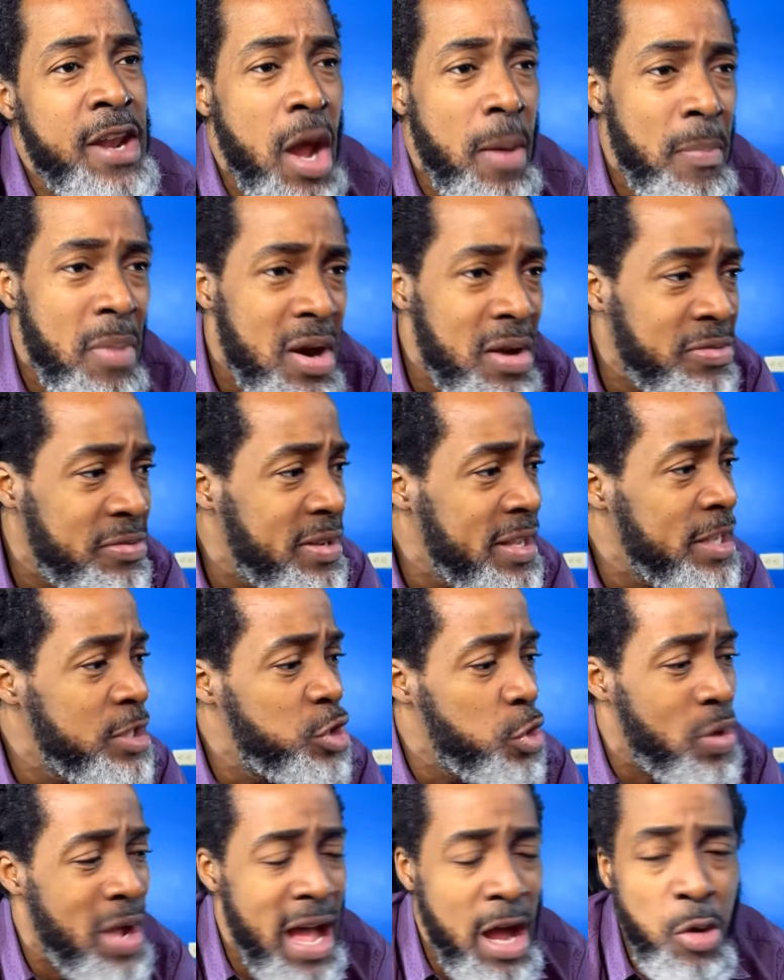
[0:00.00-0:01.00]
number of
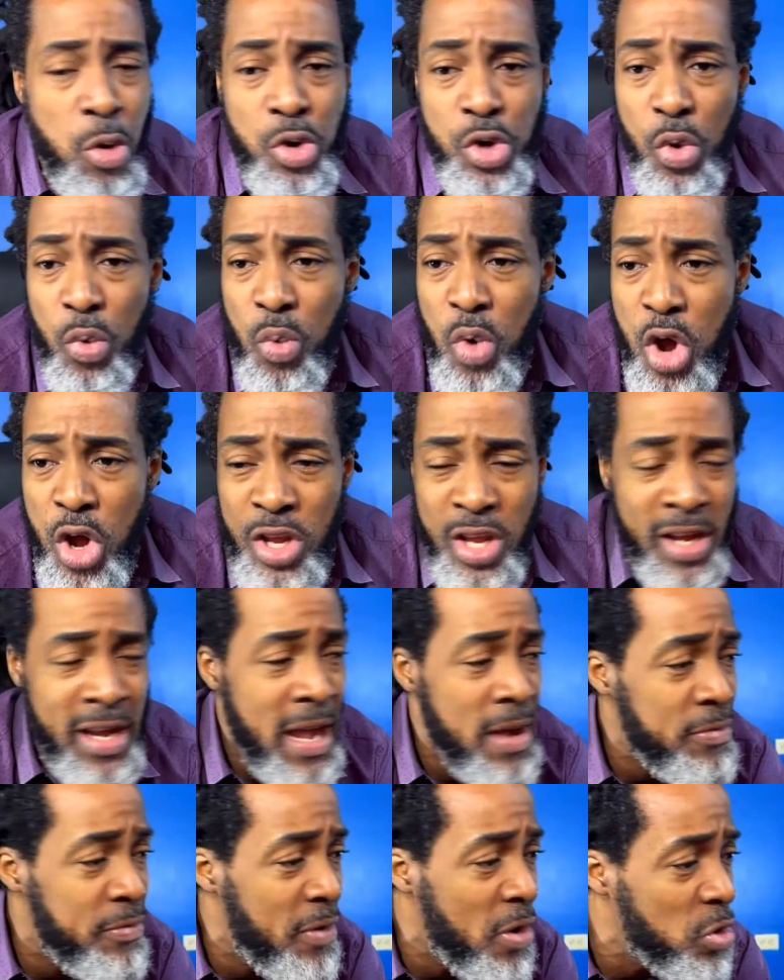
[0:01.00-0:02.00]
things. You can't go to work, you
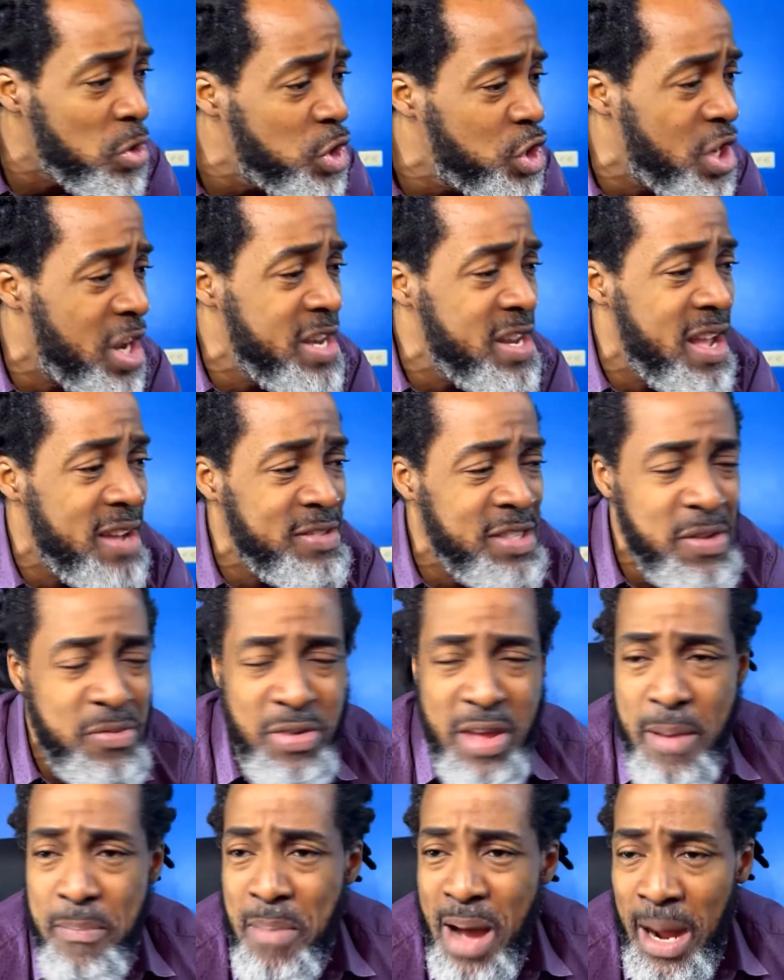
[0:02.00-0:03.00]
can't function, you have
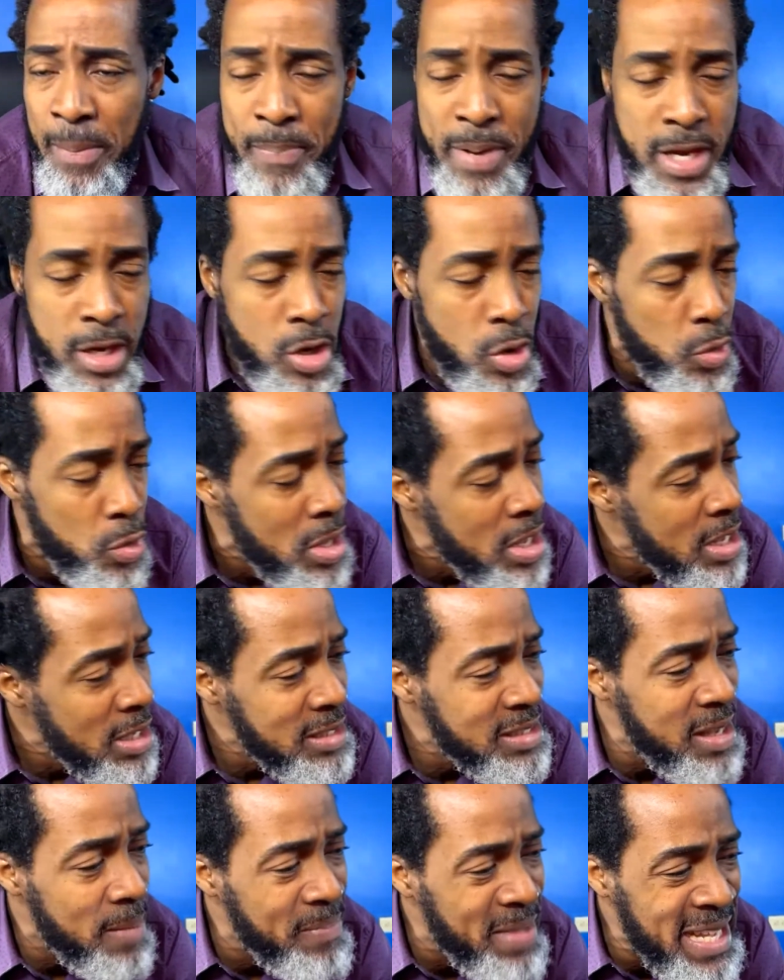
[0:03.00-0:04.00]
severe back pain. No,
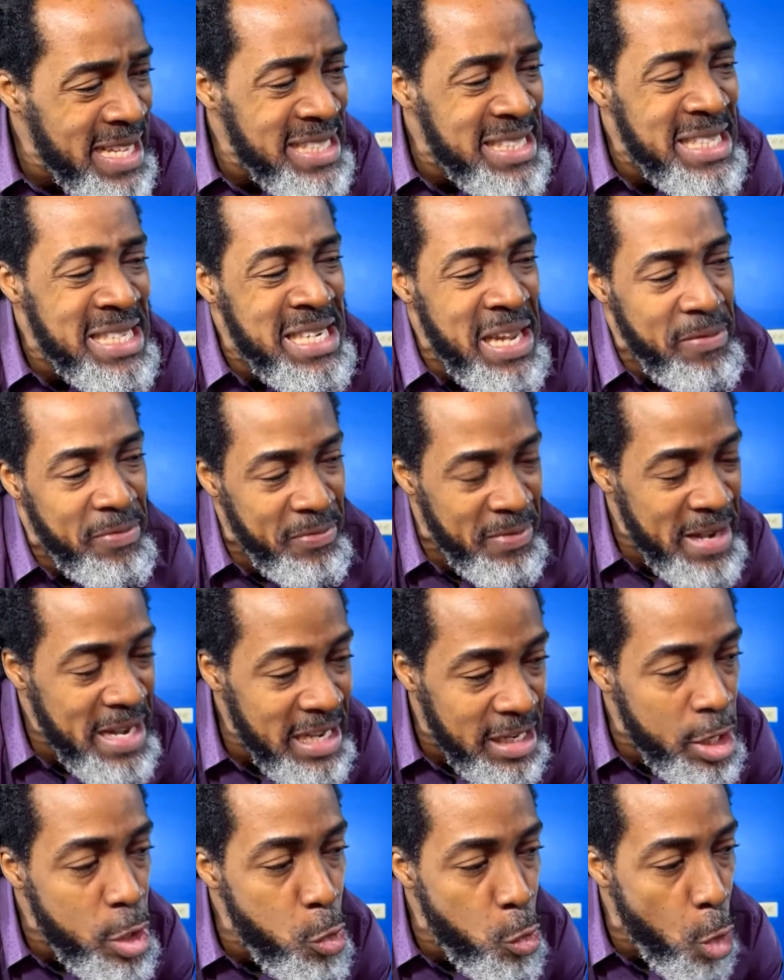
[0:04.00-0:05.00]
something is
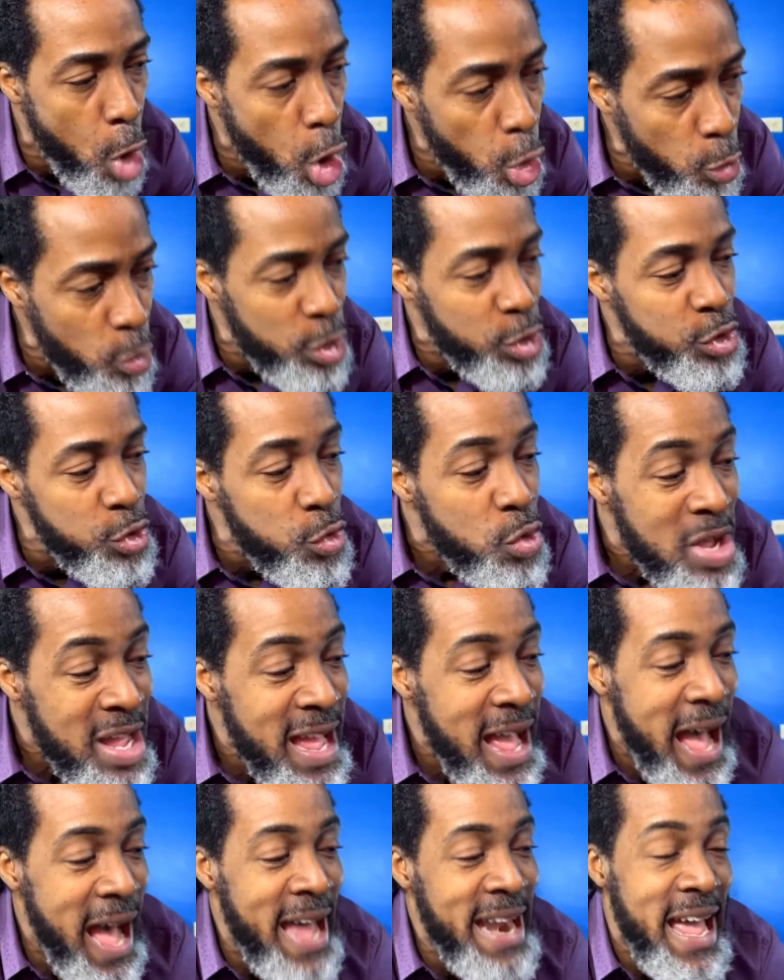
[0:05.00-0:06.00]
definitely wrong with you.
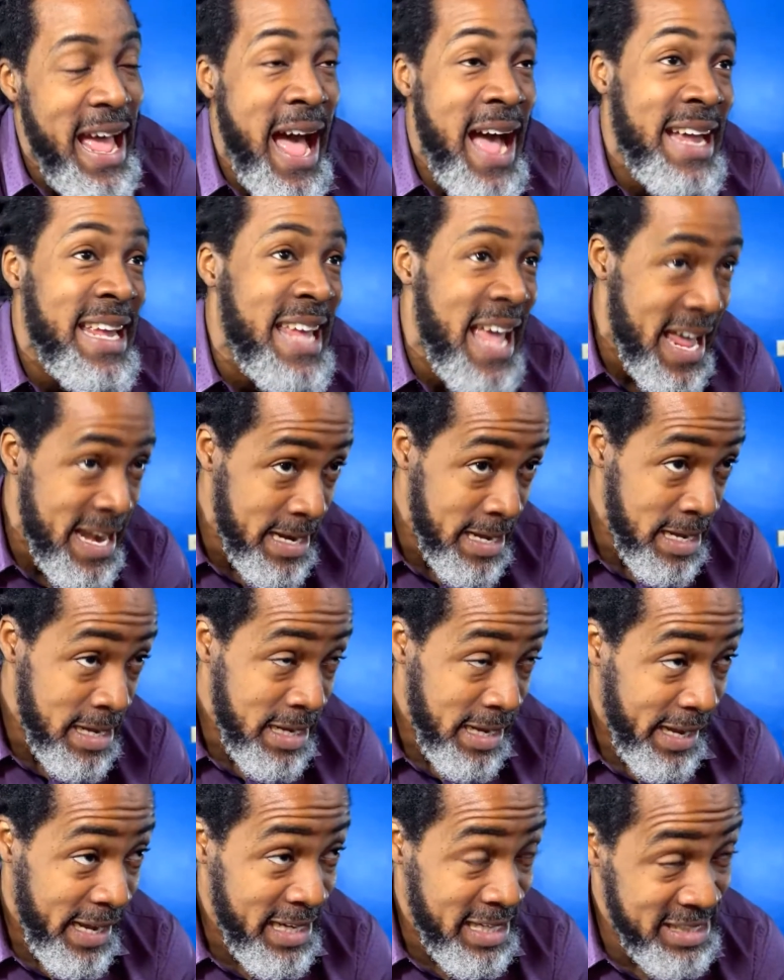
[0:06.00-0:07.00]
And again,
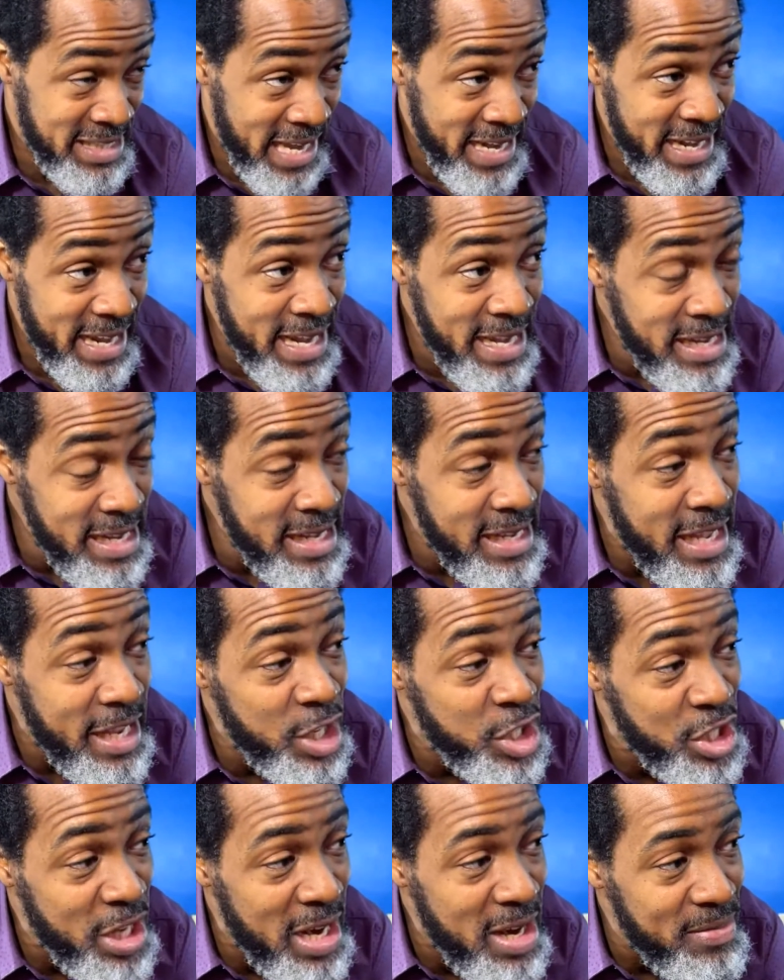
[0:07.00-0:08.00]
it is an
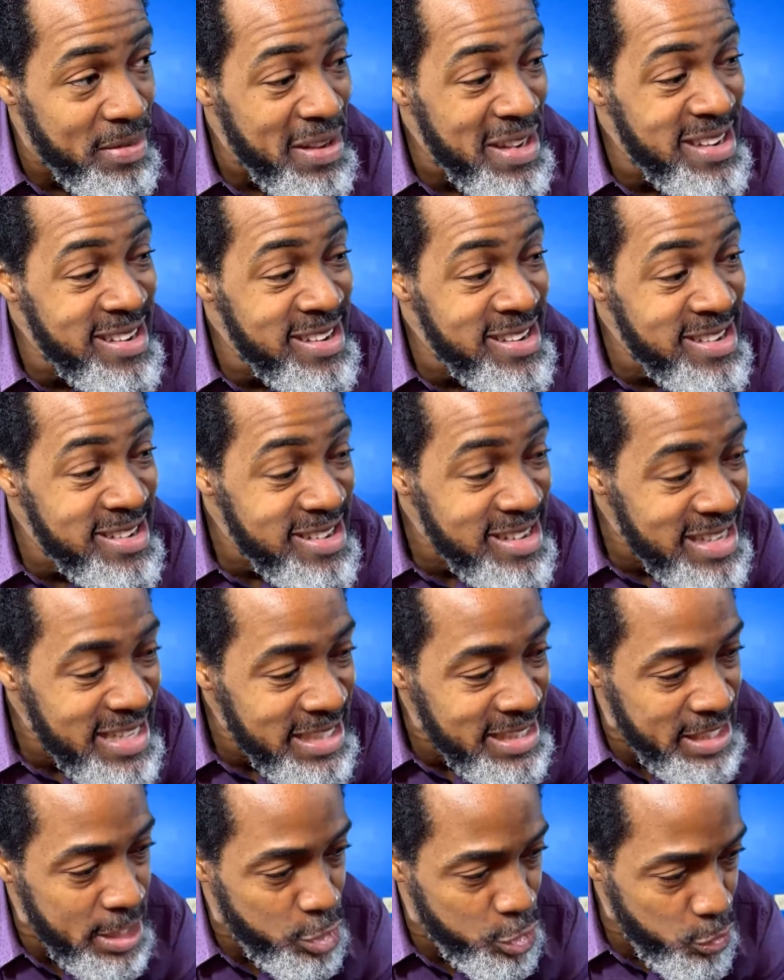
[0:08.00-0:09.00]
indication of
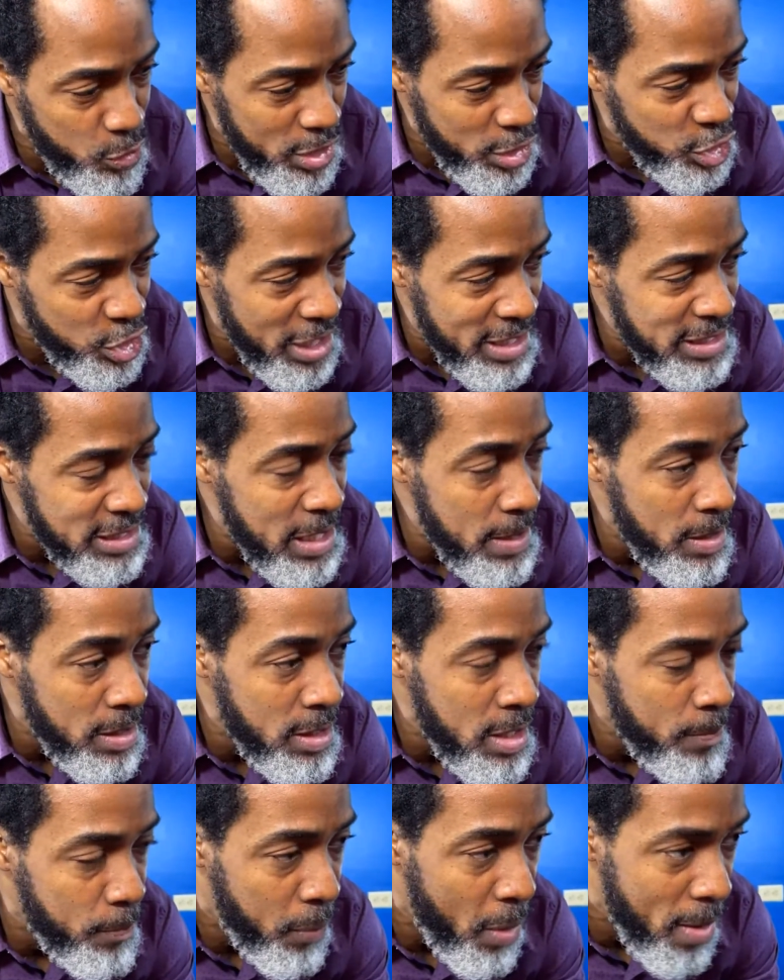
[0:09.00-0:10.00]
early situations.
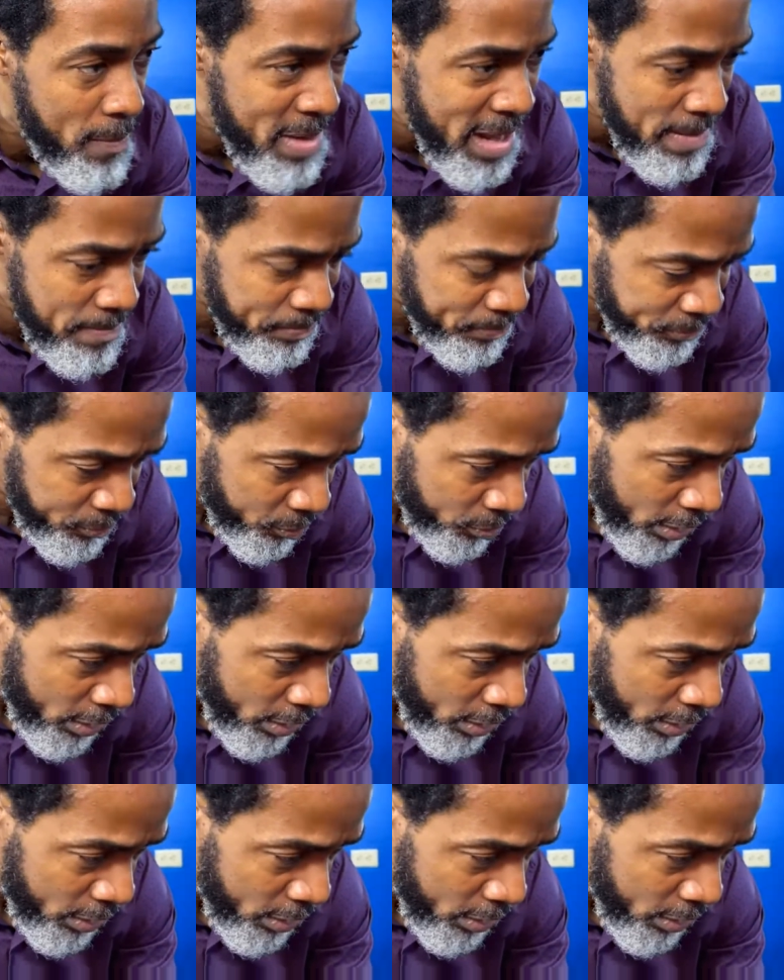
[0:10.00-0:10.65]
The problem